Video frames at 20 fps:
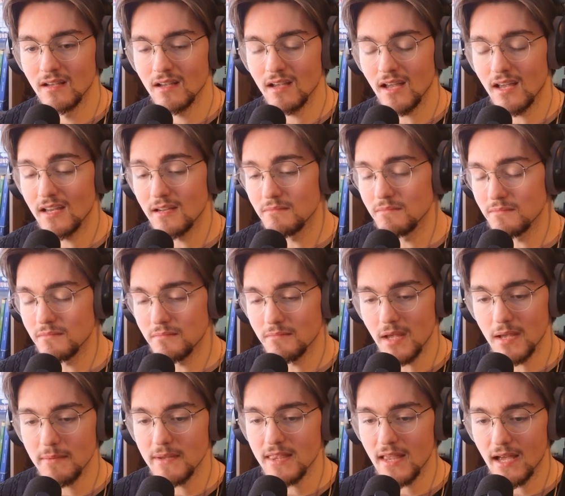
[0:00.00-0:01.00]
And
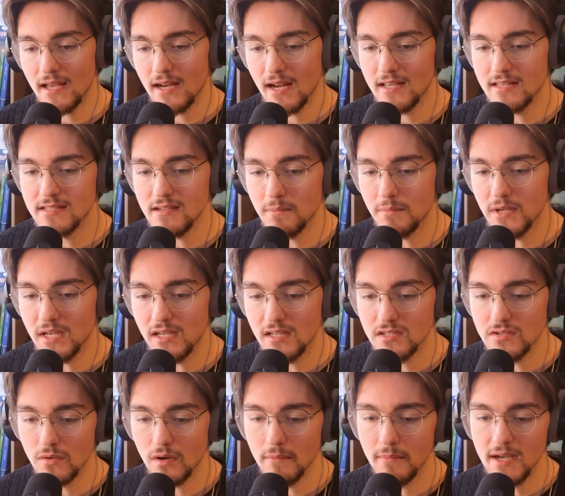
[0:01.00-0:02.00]
maybe that ends up being
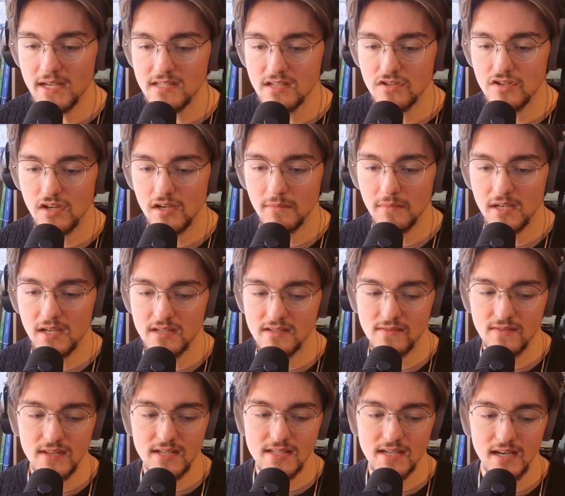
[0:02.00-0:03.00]
into our messaging because
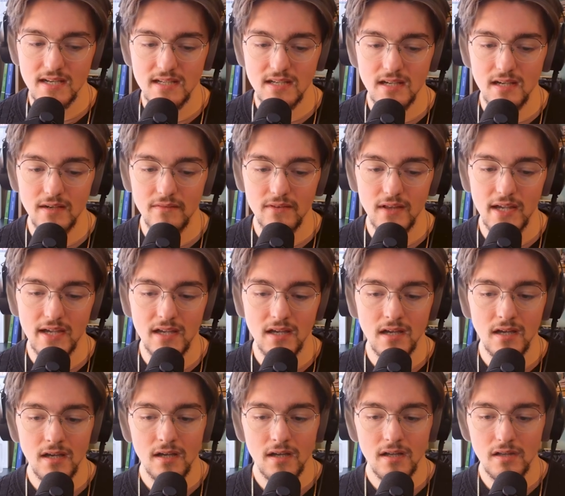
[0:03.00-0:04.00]
of this idea of like
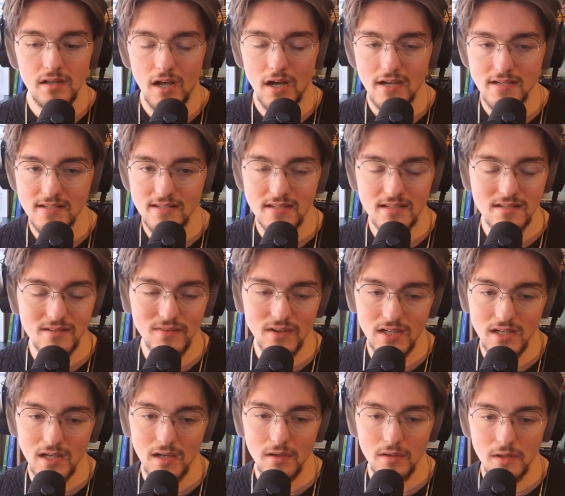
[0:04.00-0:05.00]
lossless
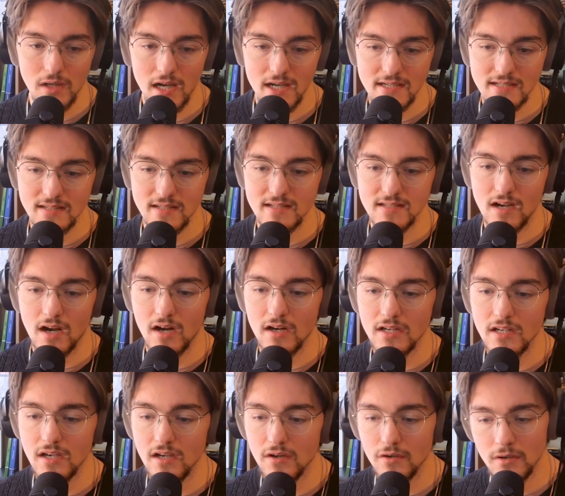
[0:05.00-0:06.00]
video, lossless
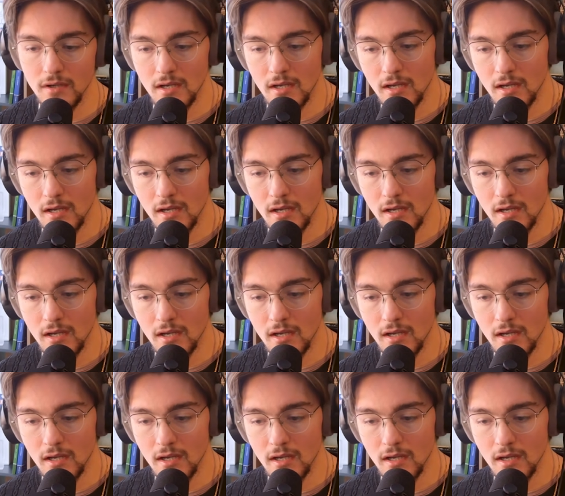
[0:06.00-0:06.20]
audio.